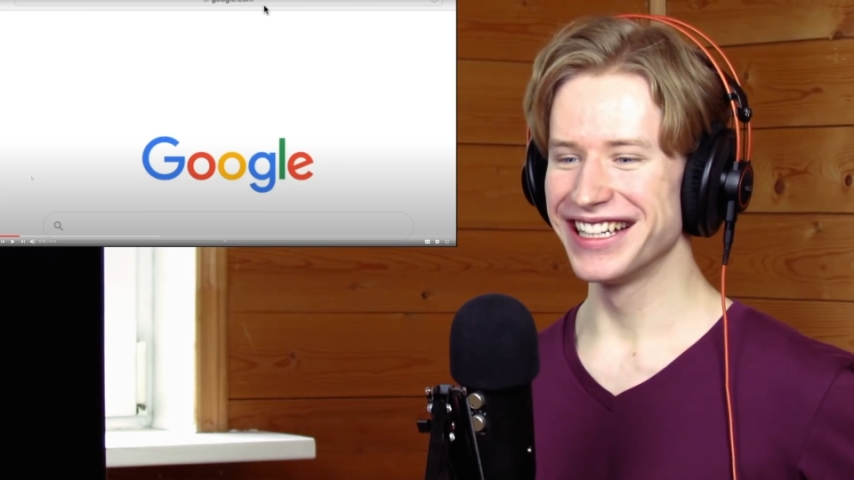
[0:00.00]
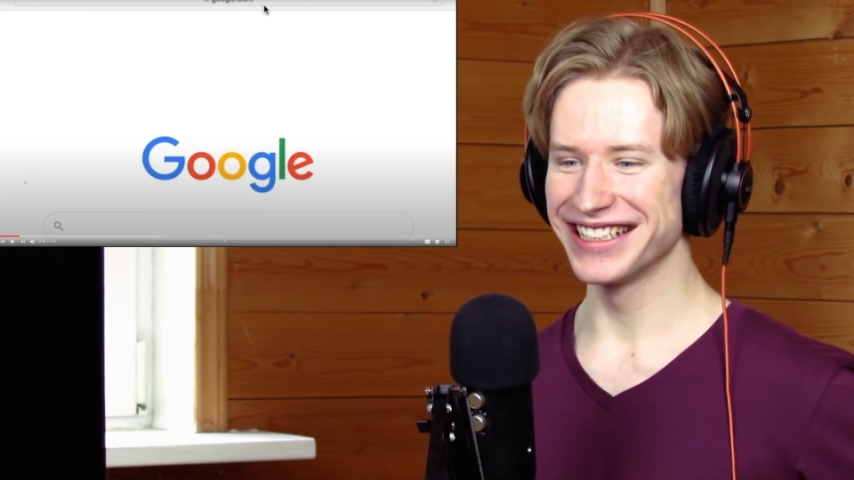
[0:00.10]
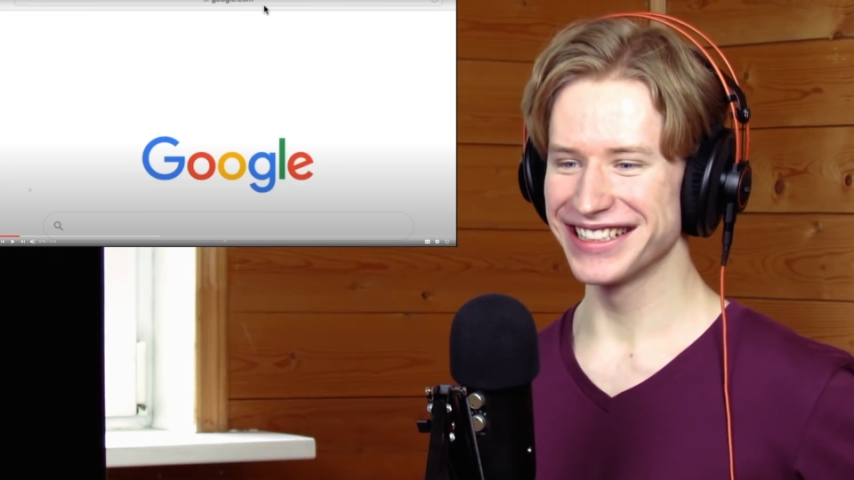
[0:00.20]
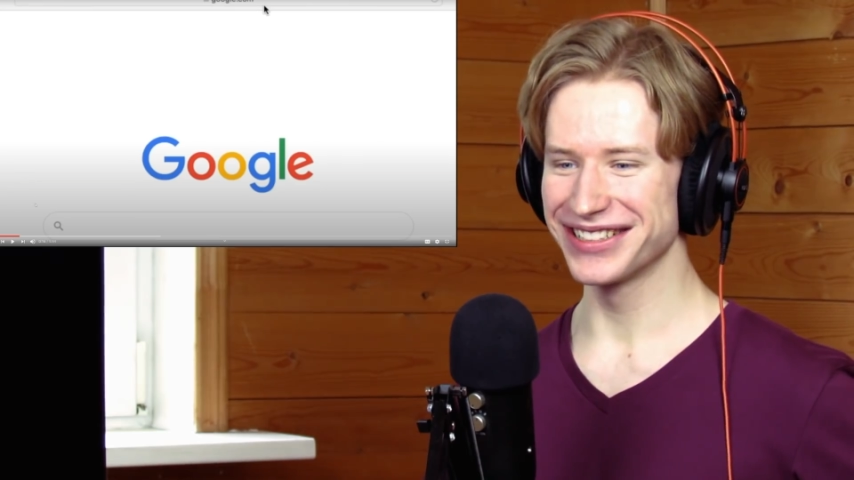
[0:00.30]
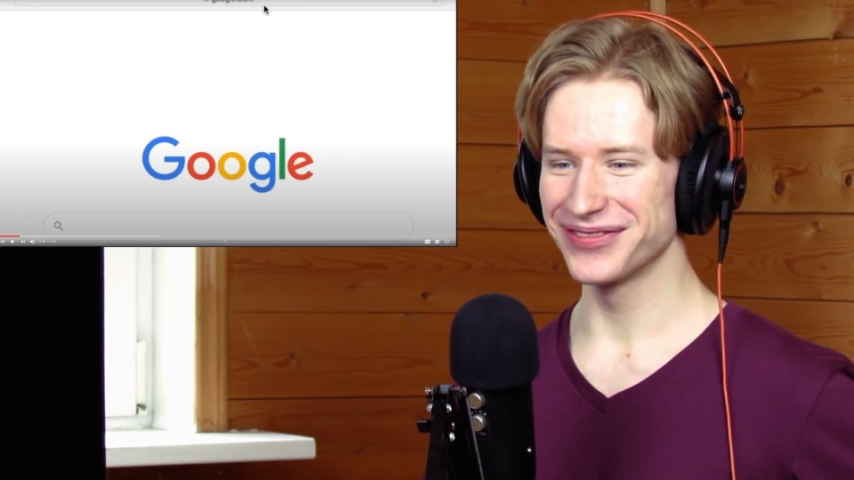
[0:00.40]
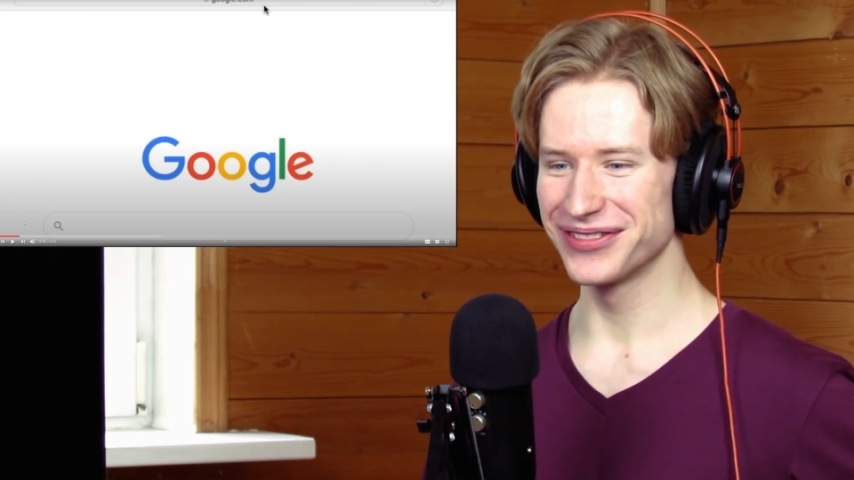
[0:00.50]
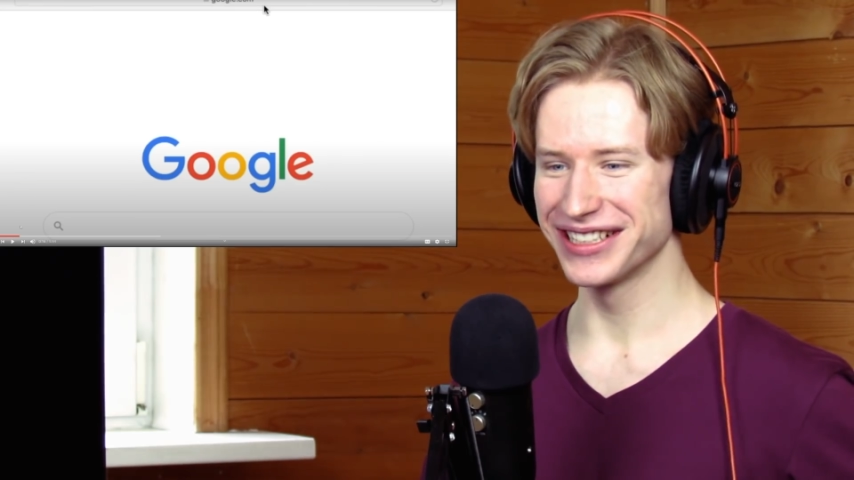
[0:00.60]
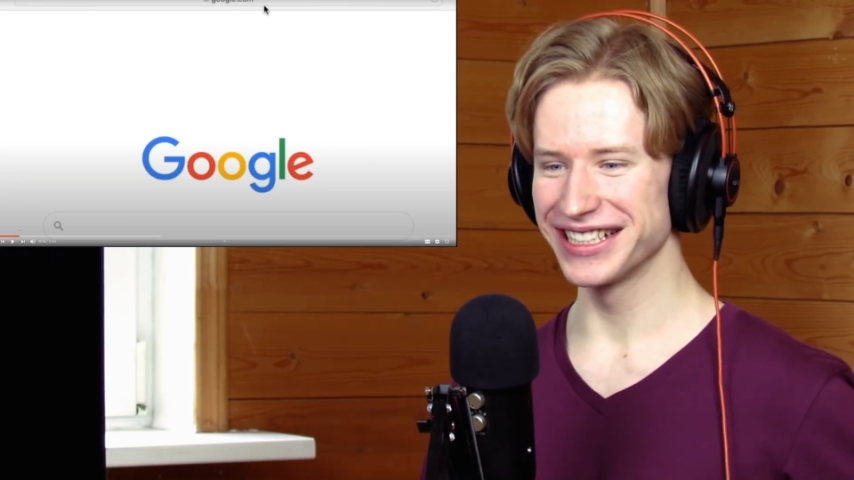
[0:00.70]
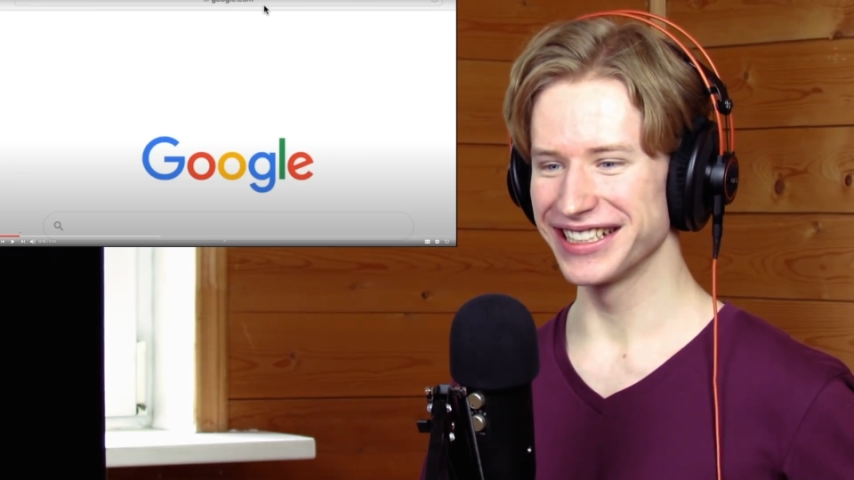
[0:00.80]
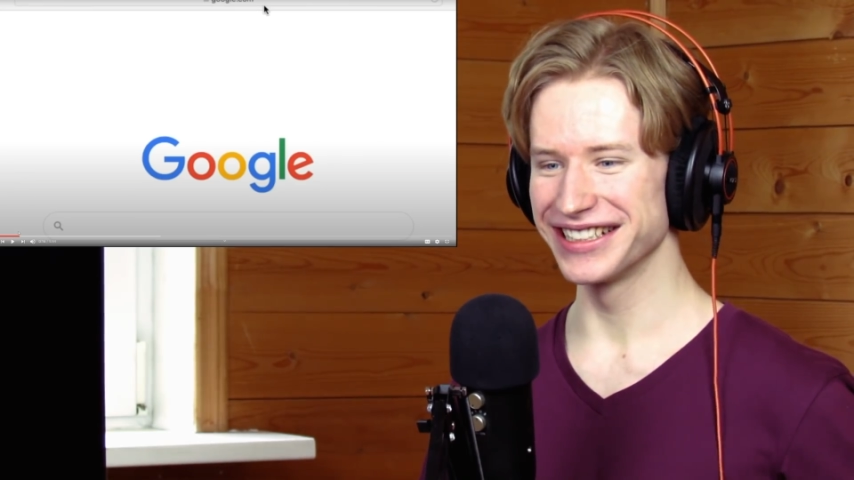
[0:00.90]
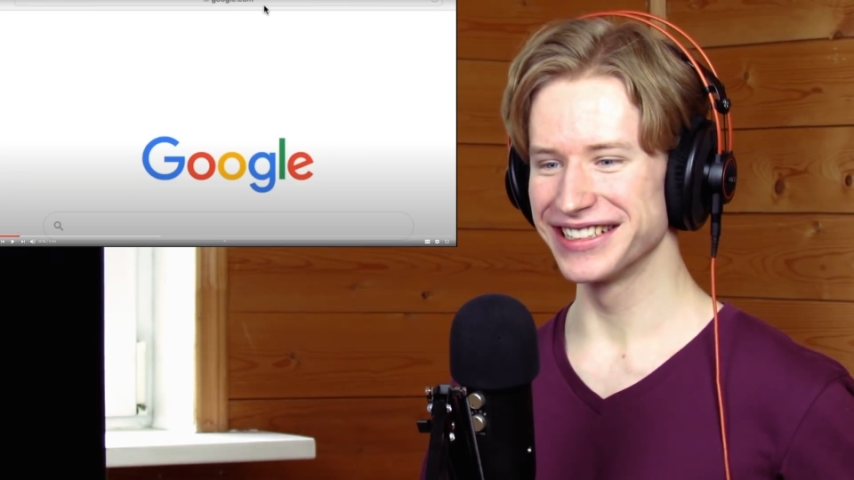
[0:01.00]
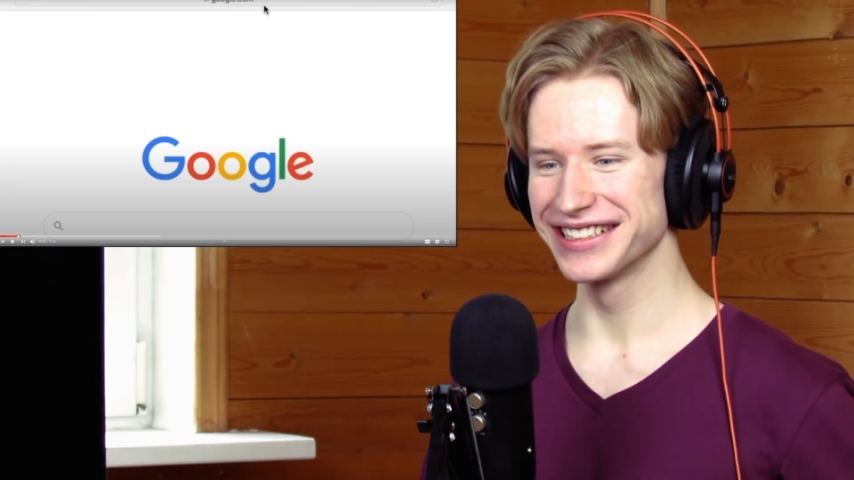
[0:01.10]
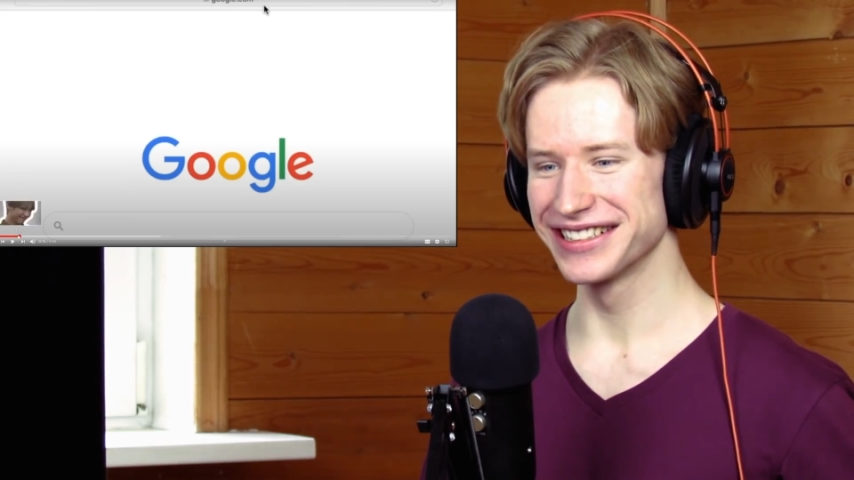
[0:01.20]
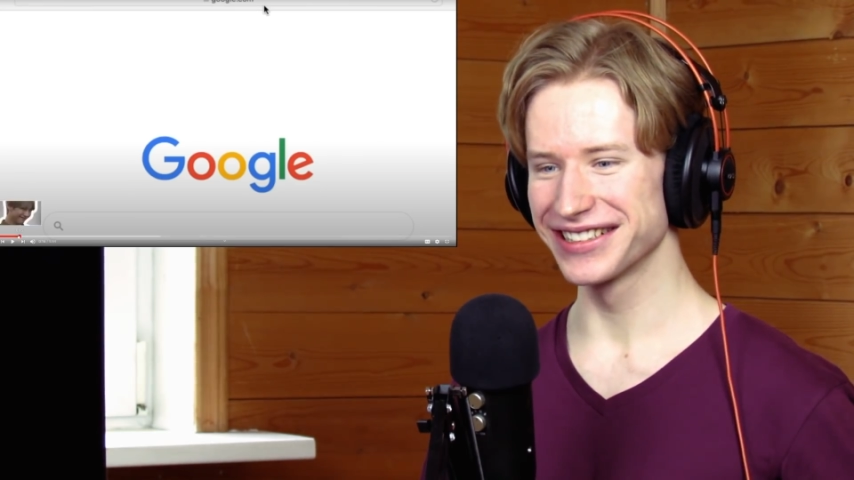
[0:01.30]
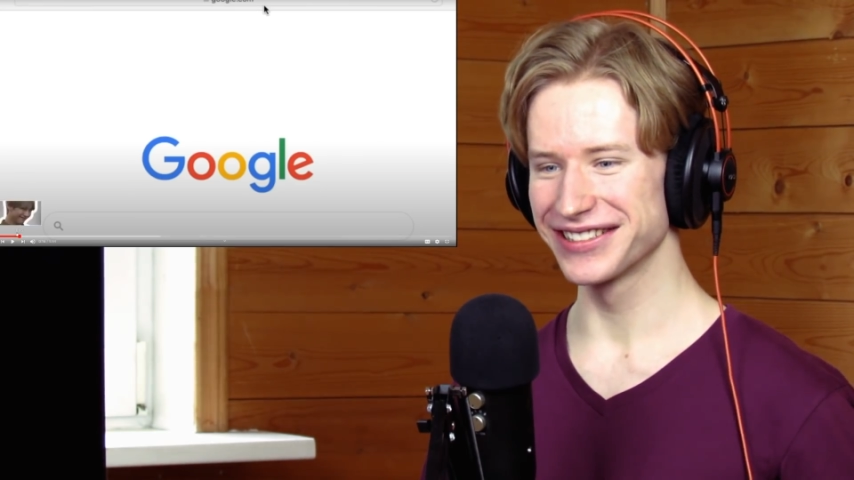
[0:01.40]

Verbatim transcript: it's a pretty